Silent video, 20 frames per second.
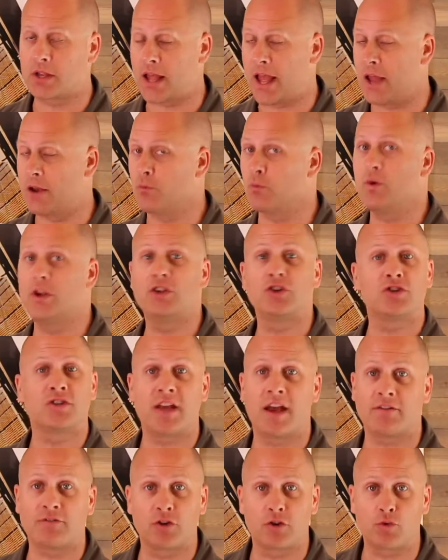And we just
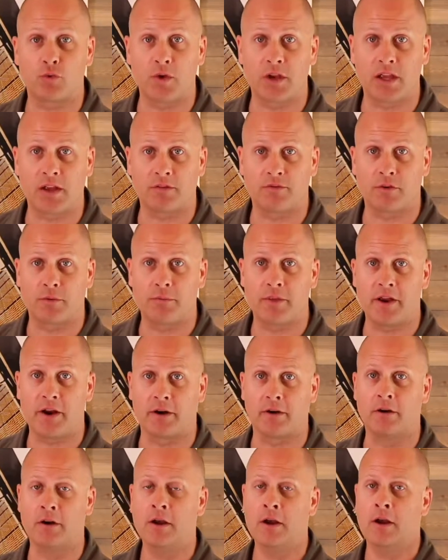have to tweak it from
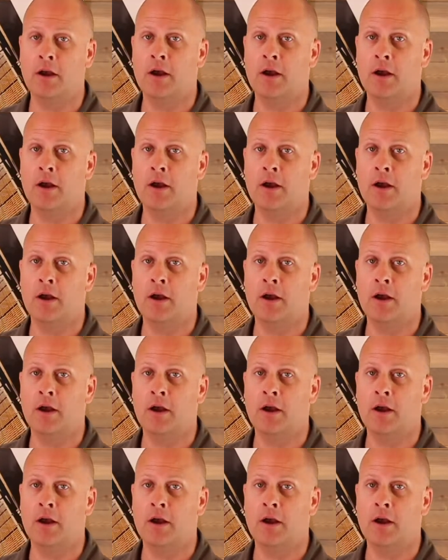there.